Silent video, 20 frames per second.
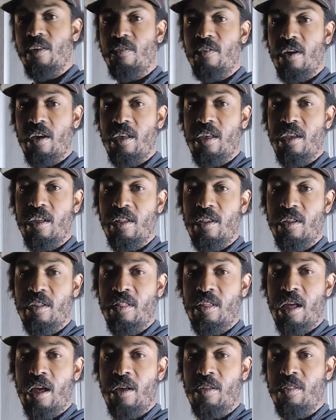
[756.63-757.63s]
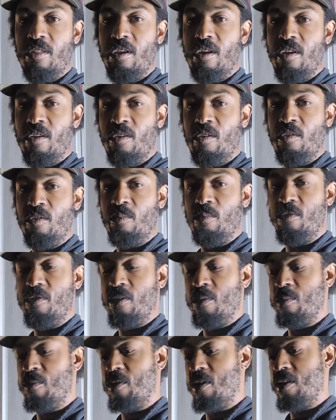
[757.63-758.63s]
if I get out there and do some
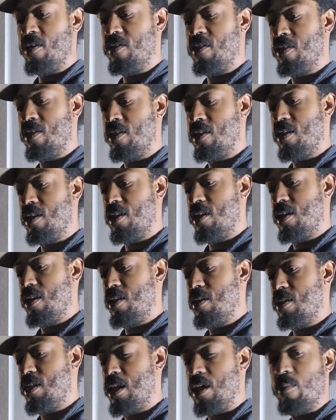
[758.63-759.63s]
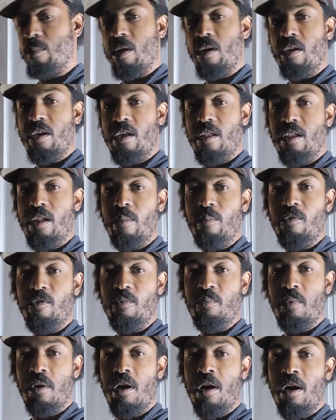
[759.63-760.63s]
sim racing. Thinking about hitting up
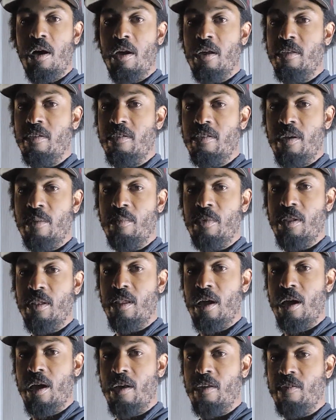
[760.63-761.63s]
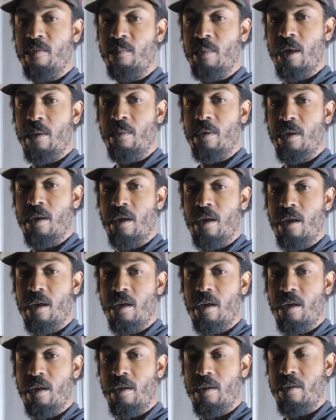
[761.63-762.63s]
Spa and something nice, maybe
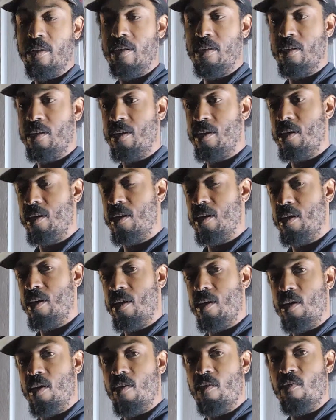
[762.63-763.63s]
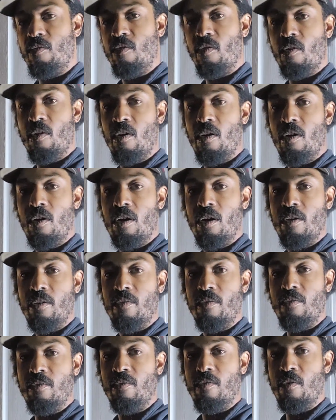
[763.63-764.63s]
a Ferrari
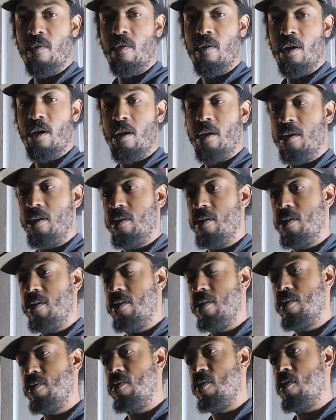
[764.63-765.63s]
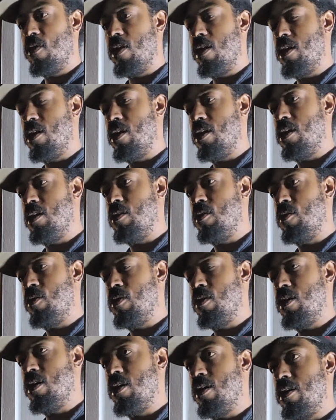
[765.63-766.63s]
488
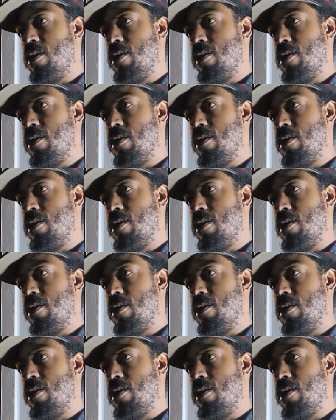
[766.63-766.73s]
or